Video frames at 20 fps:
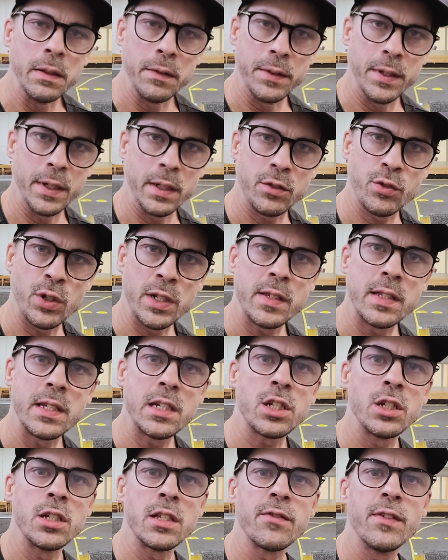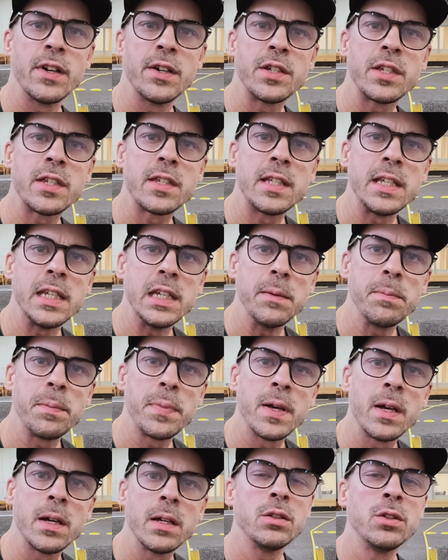the transition is very
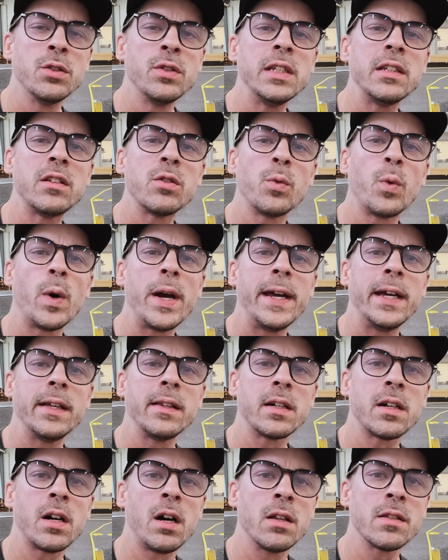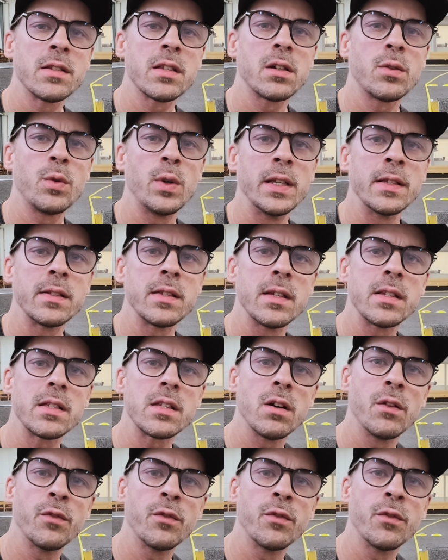steep, you need to weigh the consequences